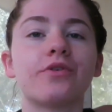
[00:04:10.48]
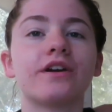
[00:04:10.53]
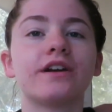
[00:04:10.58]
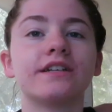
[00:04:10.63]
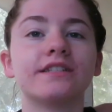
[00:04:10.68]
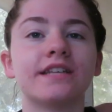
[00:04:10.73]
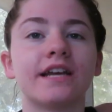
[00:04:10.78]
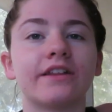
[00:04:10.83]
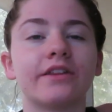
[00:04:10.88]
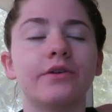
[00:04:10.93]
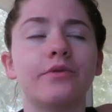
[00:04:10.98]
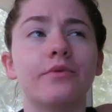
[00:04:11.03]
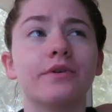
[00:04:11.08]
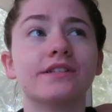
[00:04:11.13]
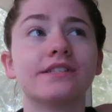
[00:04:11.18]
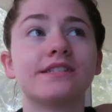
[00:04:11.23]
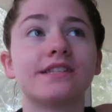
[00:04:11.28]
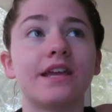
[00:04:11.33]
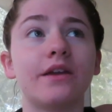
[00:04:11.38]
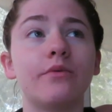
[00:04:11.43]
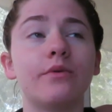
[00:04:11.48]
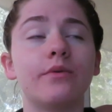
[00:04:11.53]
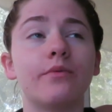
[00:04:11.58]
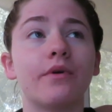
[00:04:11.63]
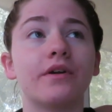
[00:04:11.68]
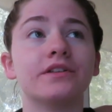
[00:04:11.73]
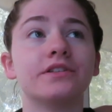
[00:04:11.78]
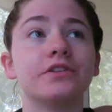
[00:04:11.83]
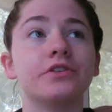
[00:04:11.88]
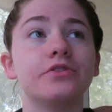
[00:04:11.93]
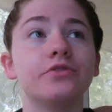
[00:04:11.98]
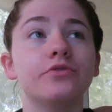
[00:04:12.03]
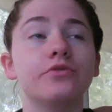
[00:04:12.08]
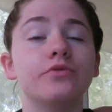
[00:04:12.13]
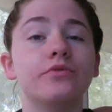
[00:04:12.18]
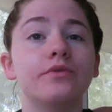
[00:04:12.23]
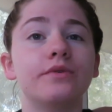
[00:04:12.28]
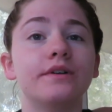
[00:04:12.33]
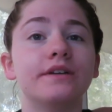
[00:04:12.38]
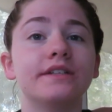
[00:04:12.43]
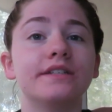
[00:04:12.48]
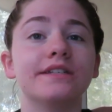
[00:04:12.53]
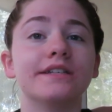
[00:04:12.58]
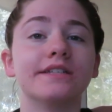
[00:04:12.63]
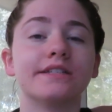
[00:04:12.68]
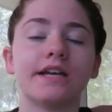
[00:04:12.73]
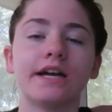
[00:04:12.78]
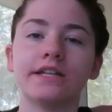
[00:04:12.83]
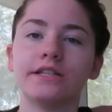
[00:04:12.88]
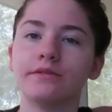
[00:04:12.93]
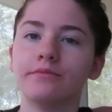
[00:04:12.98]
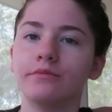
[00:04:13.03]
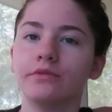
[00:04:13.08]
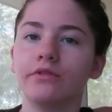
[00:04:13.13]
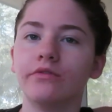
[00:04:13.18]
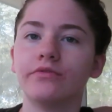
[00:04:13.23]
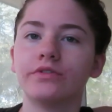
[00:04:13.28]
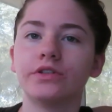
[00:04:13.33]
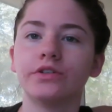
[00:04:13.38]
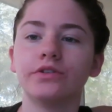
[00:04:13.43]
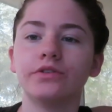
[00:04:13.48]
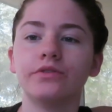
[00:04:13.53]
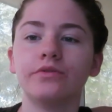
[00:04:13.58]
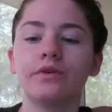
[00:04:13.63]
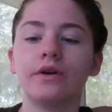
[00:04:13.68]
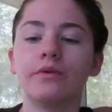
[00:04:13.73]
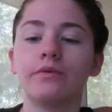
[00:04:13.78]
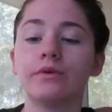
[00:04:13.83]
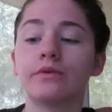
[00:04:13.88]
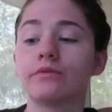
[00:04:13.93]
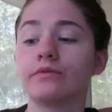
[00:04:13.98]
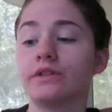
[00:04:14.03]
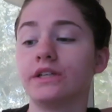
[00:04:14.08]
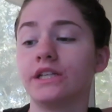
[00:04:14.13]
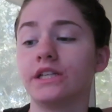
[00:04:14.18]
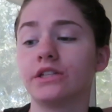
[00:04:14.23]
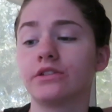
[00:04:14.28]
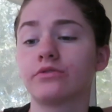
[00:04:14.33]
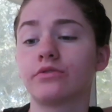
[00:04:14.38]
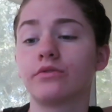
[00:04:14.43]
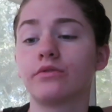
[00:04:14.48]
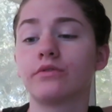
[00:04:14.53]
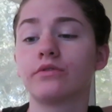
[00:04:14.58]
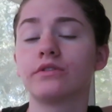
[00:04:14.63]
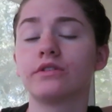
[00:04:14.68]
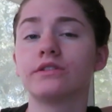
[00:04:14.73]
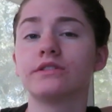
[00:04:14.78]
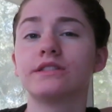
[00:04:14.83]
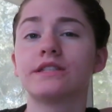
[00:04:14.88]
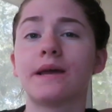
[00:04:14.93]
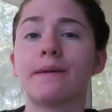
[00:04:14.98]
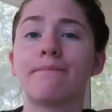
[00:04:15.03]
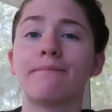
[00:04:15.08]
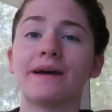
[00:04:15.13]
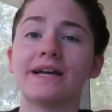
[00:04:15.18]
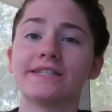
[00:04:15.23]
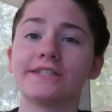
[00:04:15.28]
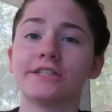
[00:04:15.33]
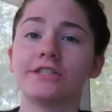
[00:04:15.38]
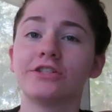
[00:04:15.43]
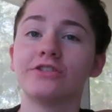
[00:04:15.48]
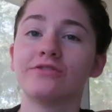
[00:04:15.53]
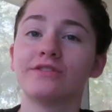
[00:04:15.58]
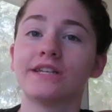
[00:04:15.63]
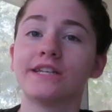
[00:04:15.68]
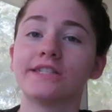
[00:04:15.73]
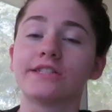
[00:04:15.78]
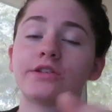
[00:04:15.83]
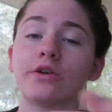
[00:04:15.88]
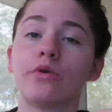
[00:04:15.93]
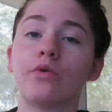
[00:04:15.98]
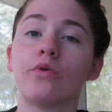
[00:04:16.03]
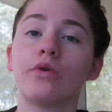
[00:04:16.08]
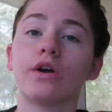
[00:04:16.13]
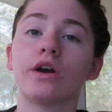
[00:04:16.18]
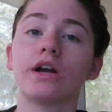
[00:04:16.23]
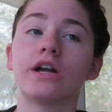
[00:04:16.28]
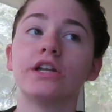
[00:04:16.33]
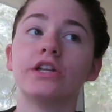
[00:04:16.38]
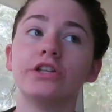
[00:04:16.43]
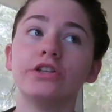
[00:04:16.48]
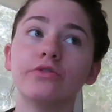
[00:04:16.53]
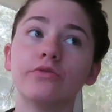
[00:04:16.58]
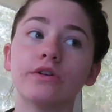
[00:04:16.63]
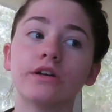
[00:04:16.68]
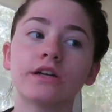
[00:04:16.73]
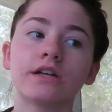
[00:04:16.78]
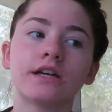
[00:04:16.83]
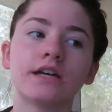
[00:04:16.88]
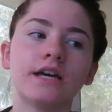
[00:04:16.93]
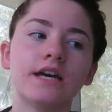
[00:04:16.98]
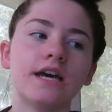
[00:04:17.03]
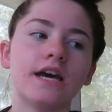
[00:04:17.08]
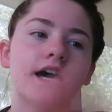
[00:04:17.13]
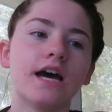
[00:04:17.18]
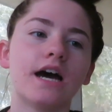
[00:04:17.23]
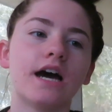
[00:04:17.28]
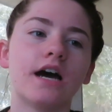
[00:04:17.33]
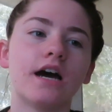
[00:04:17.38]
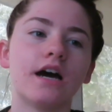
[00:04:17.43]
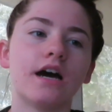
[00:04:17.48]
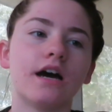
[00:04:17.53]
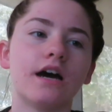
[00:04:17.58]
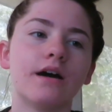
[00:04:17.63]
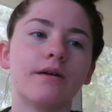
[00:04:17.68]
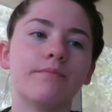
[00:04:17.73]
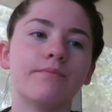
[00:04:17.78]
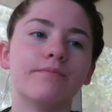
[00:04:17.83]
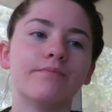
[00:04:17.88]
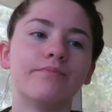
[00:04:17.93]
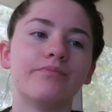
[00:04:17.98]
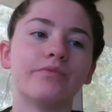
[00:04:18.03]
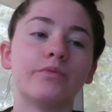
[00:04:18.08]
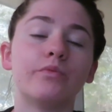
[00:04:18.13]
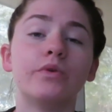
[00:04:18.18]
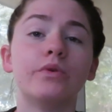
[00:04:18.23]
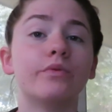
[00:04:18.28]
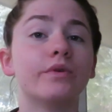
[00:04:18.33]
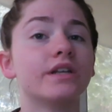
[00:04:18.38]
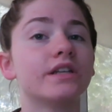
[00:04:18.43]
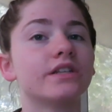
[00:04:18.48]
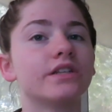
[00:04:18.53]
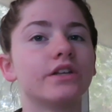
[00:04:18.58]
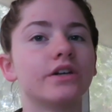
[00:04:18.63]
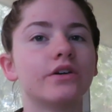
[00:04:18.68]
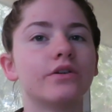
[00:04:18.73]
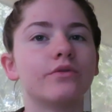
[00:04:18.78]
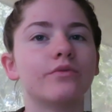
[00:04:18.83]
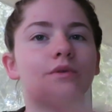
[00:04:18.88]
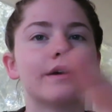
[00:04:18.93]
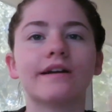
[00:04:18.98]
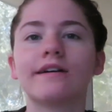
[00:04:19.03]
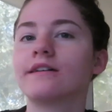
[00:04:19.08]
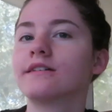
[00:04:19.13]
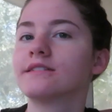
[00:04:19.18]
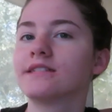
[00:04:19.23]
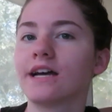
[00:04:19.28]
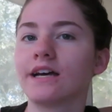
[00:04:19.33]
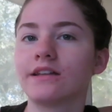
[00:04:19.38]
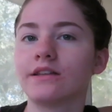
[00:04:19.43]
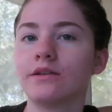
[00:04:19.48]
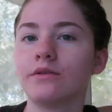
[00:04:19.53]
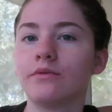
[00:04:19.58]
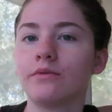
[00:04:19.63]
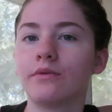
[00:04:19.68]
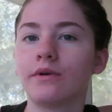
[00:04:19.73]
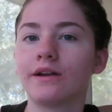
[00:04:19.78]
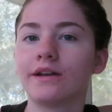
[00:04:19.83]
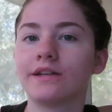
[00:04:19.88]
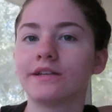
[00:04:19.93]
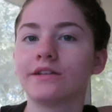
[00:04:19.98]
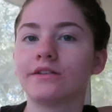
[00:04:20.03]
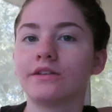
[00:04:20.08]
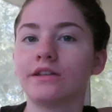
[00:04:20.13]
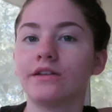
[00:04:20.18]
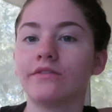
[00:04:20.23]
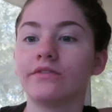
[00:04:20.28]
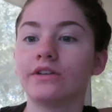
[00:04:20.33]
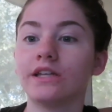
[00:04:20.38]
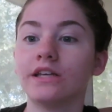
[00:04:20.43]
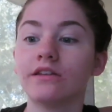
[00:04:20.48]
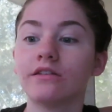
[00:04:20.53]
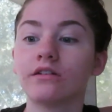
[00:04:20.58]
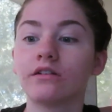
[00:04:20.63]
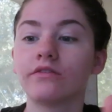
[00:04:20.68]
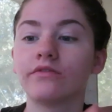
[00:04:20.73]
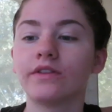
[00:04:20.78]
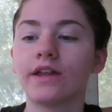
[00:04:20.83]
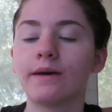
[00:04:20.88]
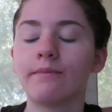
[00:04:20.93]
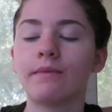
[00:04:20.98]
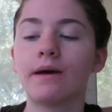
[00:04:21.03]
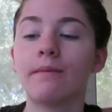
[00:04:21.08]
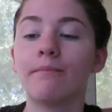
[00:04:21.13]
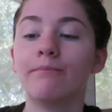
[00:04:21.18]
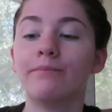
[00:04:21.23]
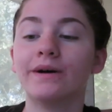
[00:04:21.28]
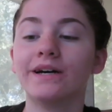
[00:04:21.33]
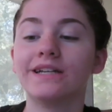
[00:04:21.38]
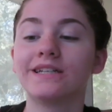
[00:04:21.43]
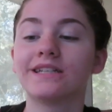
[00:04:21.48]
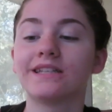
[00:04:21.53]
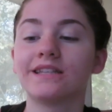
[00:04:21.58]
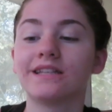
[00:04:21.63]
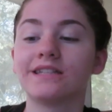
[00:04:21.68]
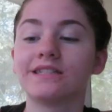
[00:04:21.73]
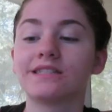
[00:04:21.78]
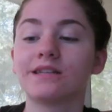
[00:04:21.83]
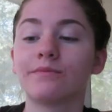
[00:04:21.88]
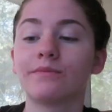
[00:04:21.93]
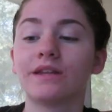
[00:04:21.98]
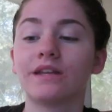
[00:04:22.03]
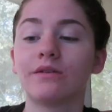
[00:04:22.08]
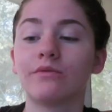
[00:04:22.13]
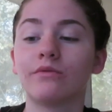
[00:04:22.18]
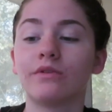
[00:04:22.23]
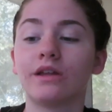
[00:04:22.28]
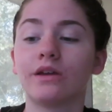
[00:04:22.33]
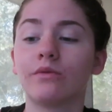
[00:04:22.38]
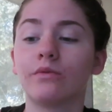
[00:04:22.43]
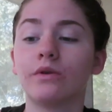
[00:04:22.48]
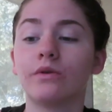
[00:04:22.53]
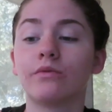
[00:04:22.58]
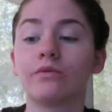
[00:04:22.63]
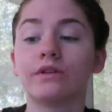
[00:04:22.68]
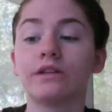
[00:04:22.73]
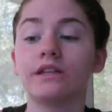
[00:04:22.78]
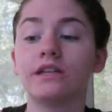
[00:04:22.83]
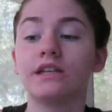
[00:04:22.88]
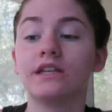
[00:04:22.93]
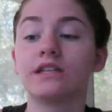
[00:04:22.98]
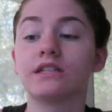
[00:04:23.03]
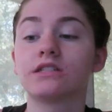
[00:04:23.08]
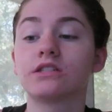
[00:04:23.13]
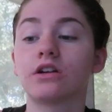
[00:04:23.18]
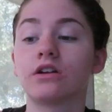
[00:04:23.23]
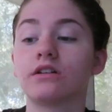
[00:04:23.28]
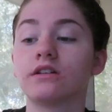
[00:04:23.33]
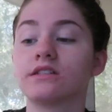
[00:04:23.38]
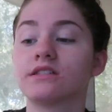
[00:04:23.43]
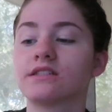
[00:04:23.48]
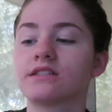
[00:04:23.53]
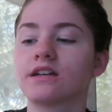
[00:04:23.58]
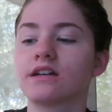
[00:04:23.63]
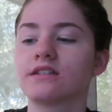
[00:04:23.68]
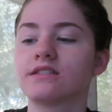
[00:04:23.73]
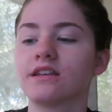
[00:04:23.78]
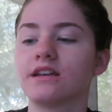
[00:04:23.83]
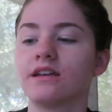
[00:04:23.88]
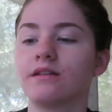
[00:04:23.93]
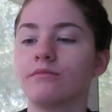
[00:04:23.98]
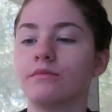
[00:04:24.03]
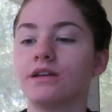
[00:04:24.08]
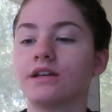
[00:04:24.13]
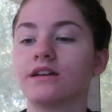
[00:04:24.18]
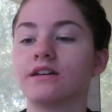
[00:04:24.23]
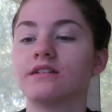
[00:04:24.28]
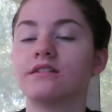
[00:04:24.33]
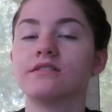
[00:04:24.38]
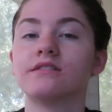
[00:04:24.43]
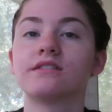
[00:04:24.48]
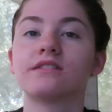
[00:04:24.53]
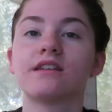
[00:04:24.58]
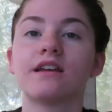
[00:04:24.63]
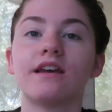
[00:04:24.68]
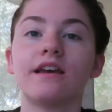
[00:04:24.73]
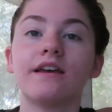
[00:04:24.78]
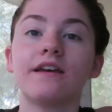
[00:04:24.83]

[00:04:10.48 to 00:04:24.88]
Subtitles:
exactly what state we want to decide to move to. We were leaning towards Massachusetts or New York. We wouldn't know where exactly we wanted to live in either of them, but it's something like we really need to start discussing, because